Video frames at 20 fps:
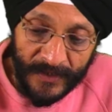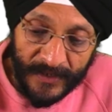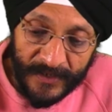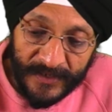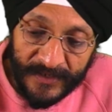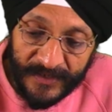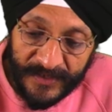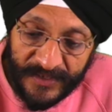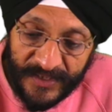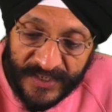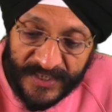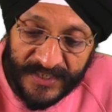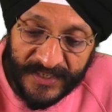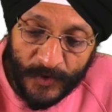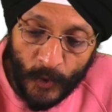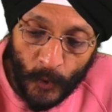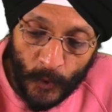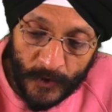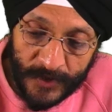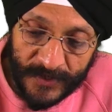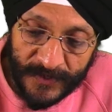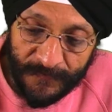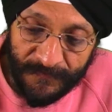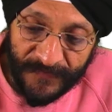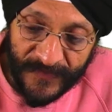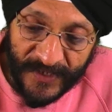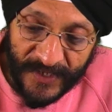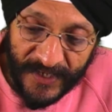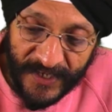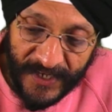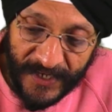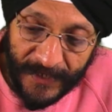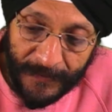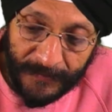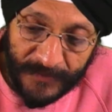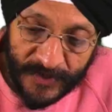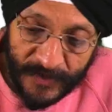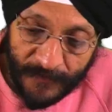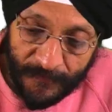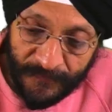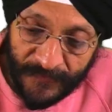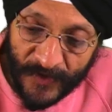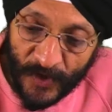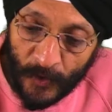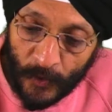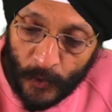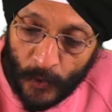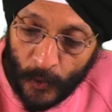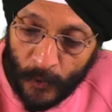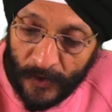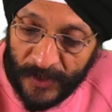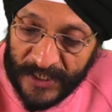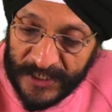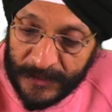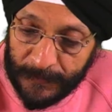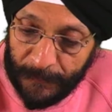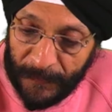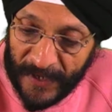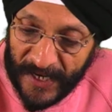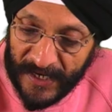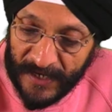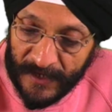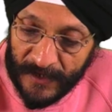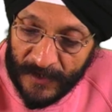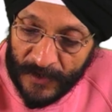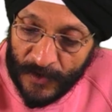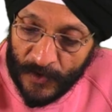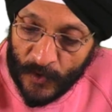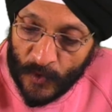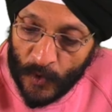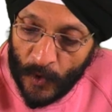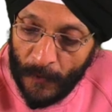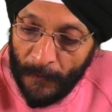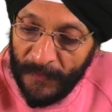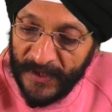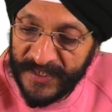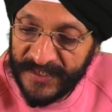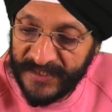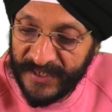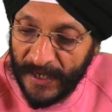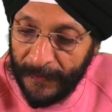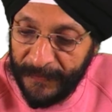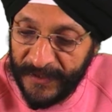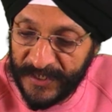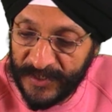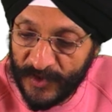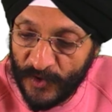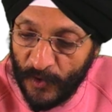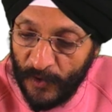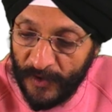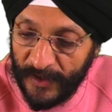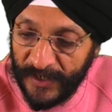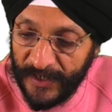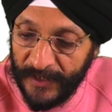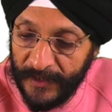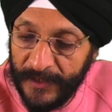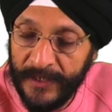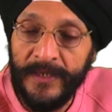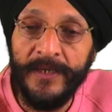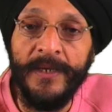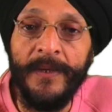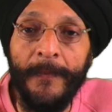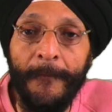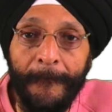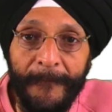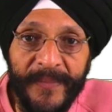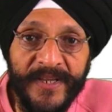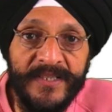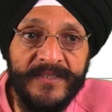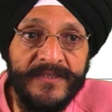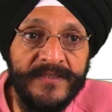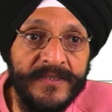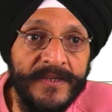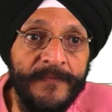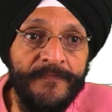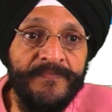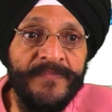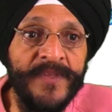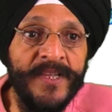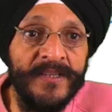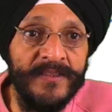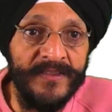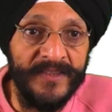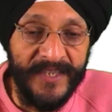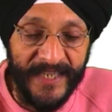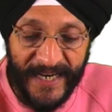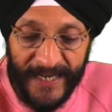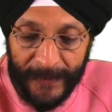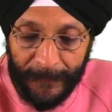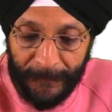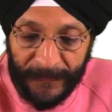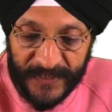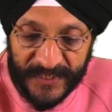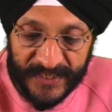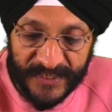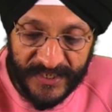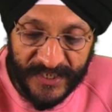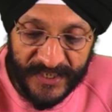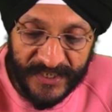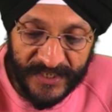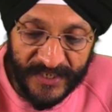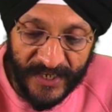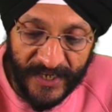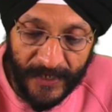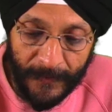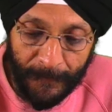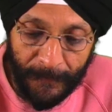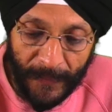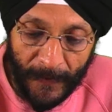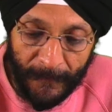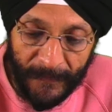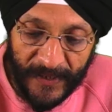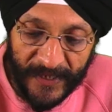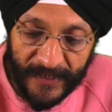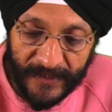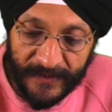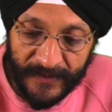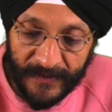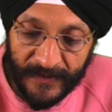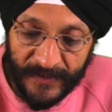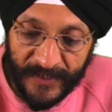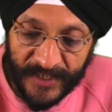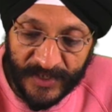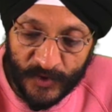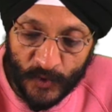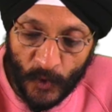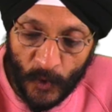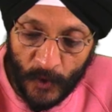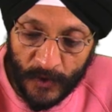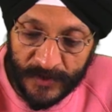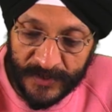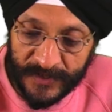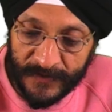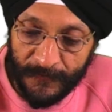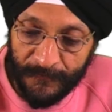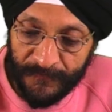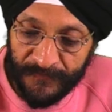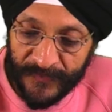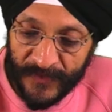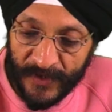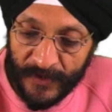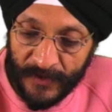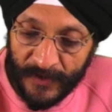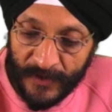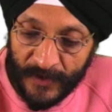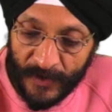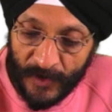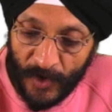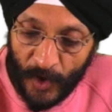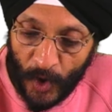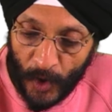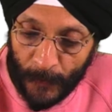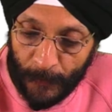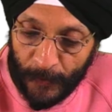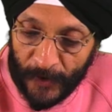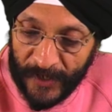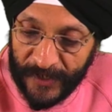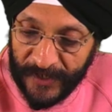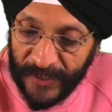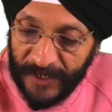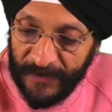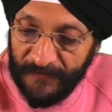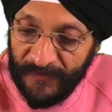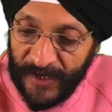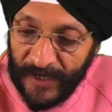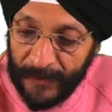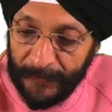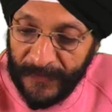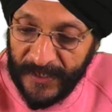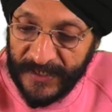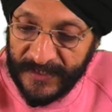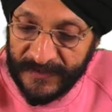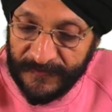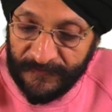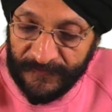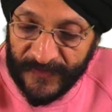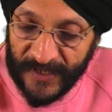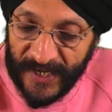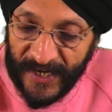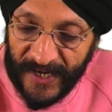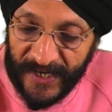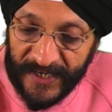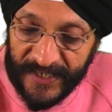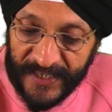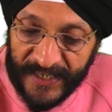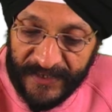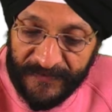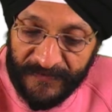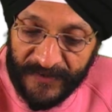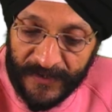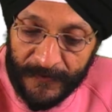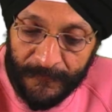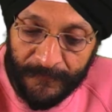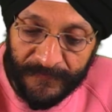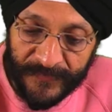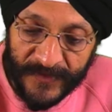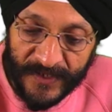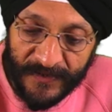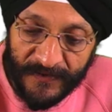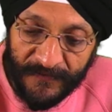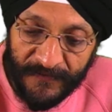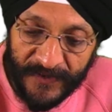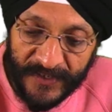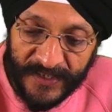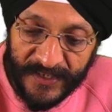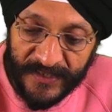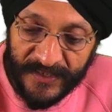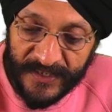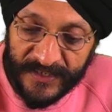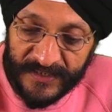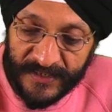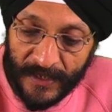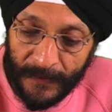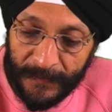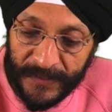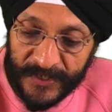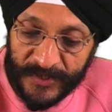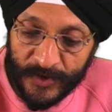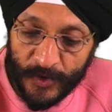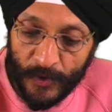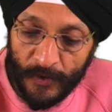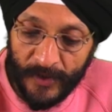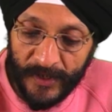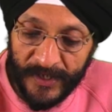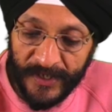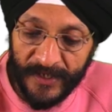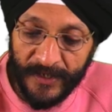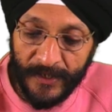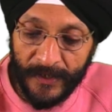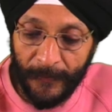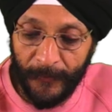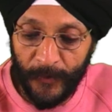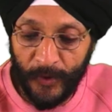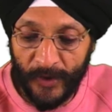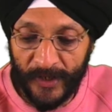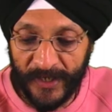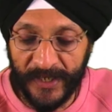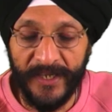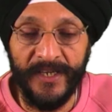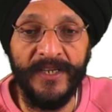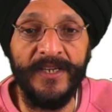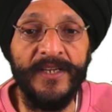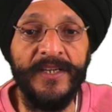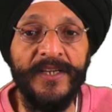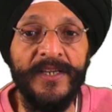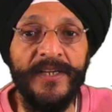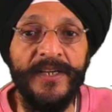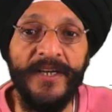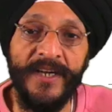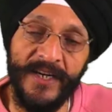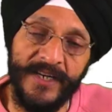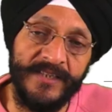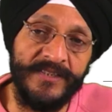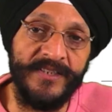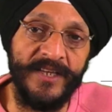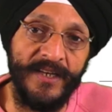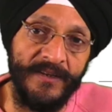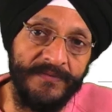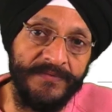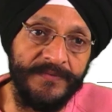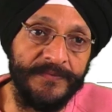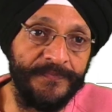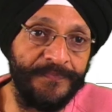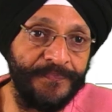This course aims to dispel common cybersecurity myths that persist in public discourse, corporate environments, and even within the cybersecurity community itself.